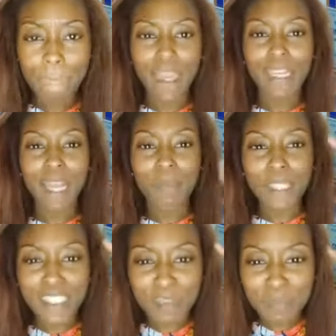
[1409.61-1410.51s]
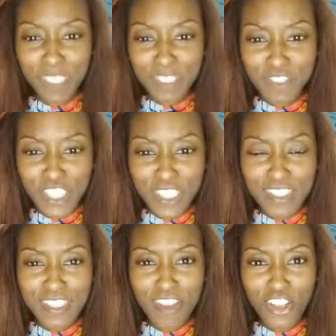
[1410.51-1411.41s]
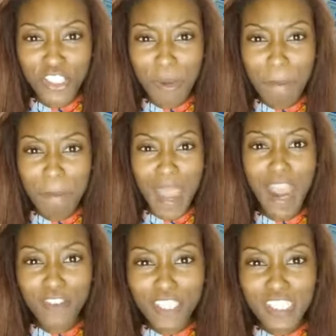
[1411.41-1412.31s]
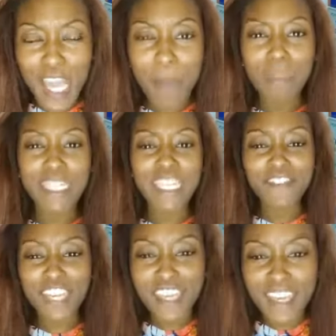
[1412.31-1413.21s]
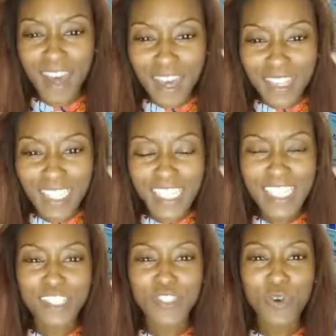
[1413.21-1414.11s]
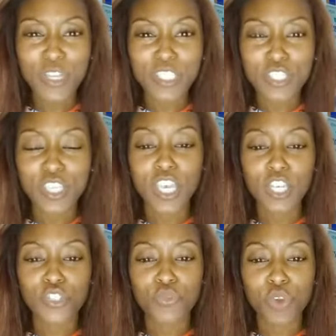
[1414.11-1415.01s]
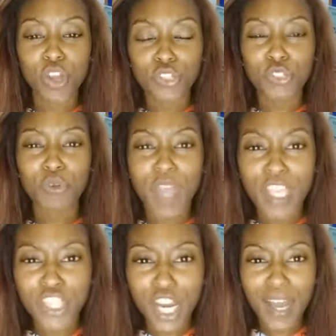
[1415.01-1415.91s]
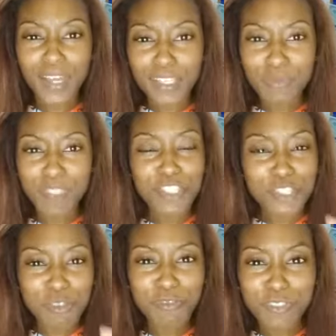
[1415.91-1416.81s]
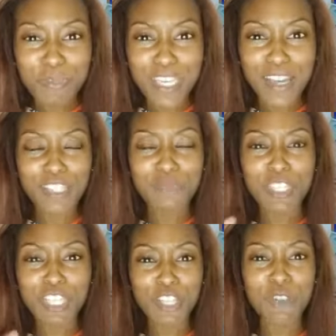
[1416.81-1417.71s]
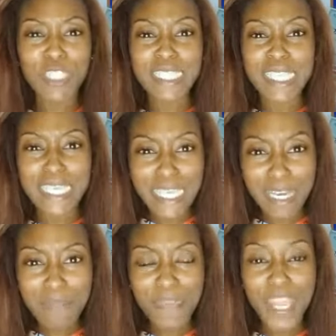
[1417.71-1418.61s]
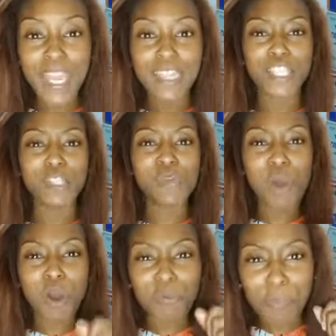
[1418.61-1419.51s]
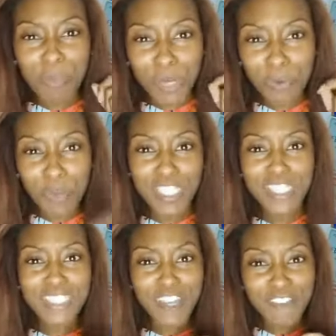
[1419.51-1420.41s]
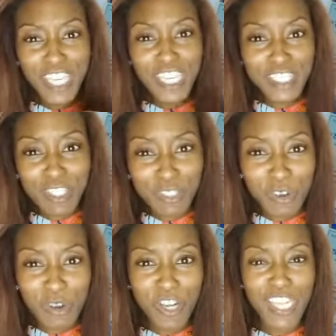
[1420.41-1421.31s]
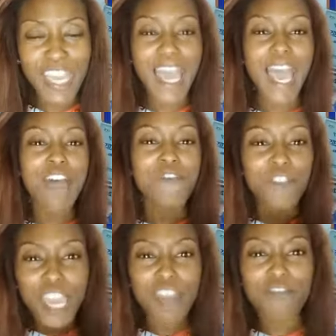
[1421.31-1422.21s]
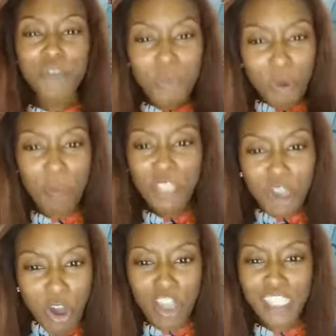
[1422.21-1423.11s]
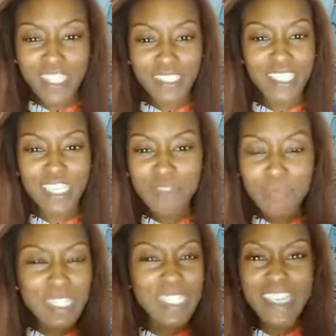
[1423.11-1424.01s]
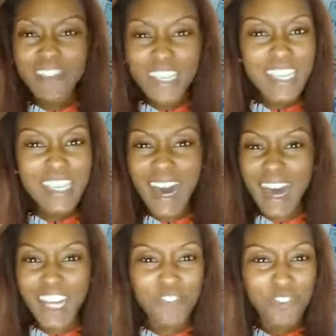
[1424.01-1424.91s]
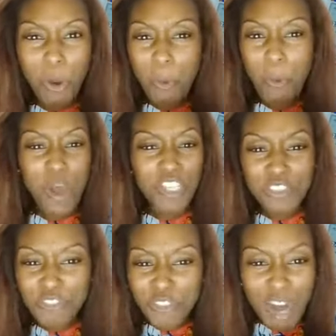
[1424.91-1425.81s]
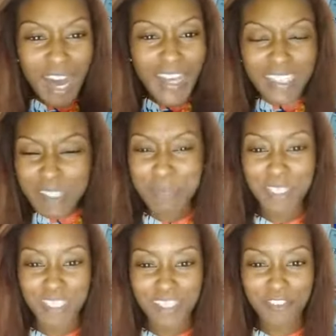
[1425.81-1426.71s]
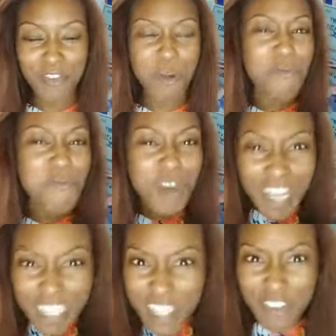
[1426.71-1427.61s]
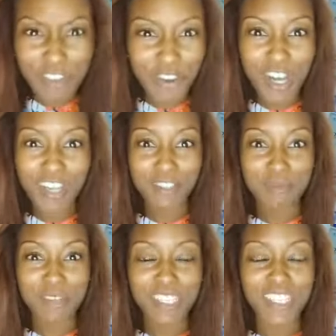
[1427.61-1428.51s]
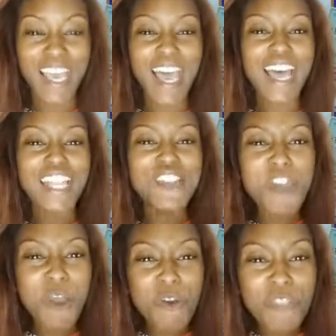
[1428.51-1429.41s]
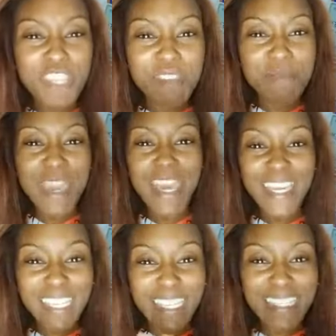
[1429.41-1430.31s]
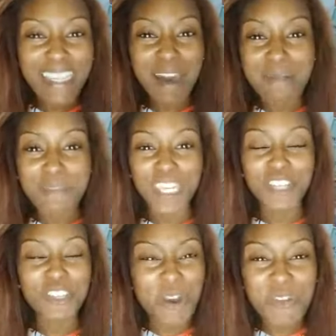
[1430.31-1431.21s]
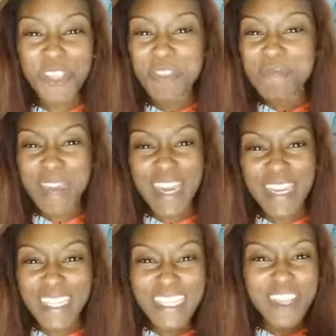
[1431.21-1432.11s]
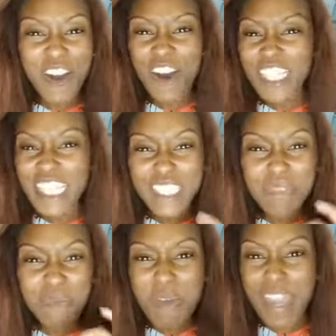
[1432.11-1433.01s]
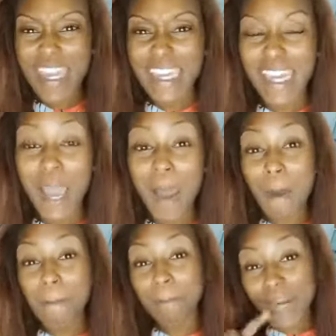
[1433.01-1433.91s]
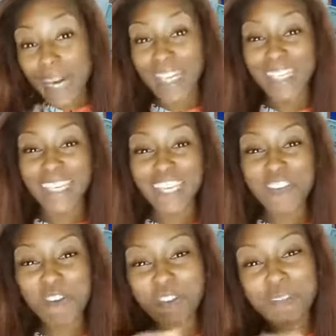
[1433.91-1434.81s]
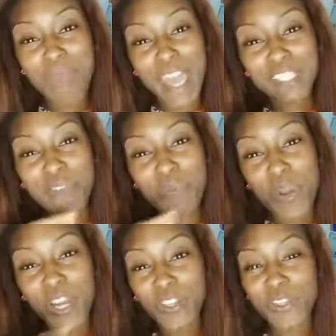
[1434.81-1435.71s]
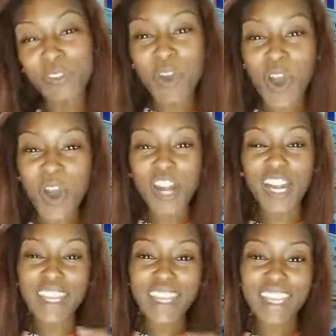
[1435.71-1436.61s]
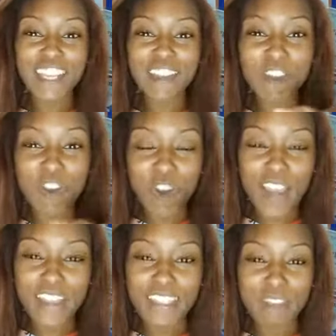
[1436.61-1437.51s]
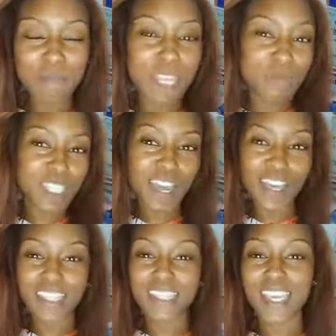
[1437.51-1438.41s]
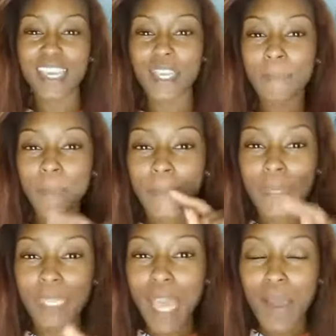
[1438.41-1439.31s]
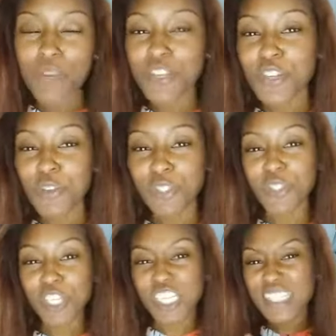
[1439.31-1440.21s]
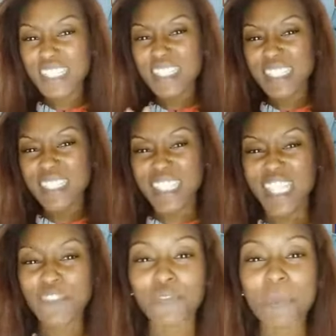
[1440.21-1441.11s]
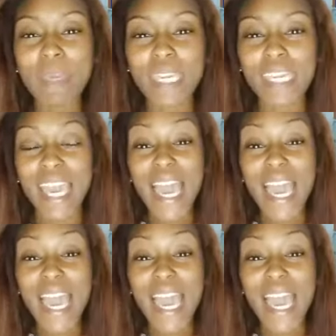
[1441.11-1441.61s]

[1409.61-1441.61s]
And I plead the blood of Jesus on your marriage. I'm believing God that He is going to draw you and your husband, soon to be husband, closer to Him, that you all will bear witness of His glory. And for every woman on here that is believing God for a wonderful husband, for a wonderful husband, know that the man is coming. Know that the man is on his way. But it goes back to where you are in Christ. Sometimes God is saying, I want to know that you're consistently for me.